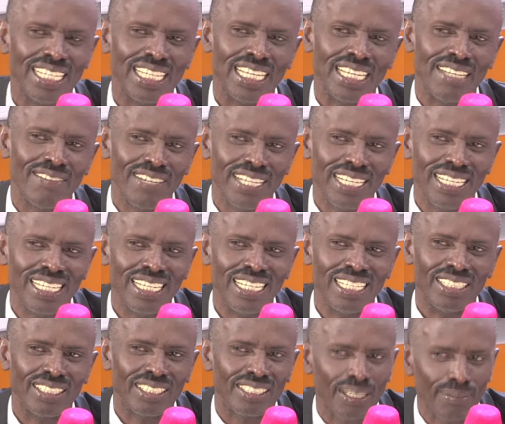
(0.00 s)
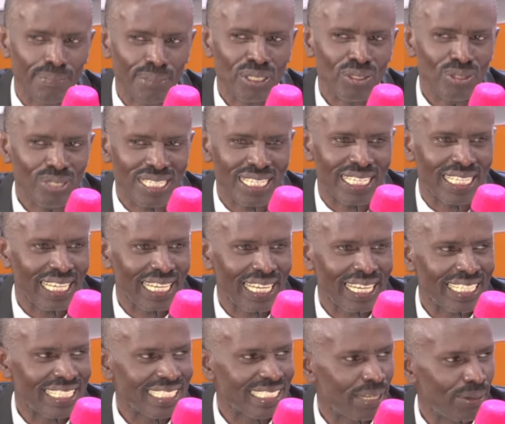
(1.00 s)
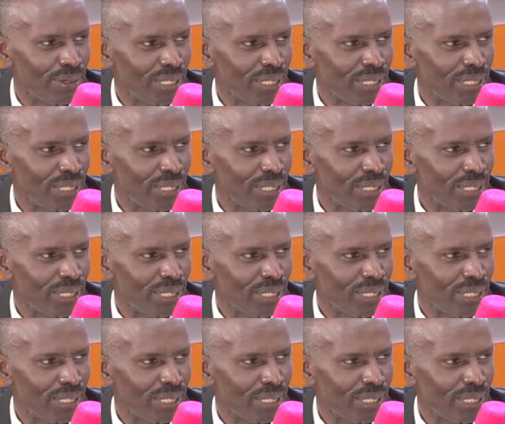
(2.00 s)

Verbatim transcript: even somebody who declared is a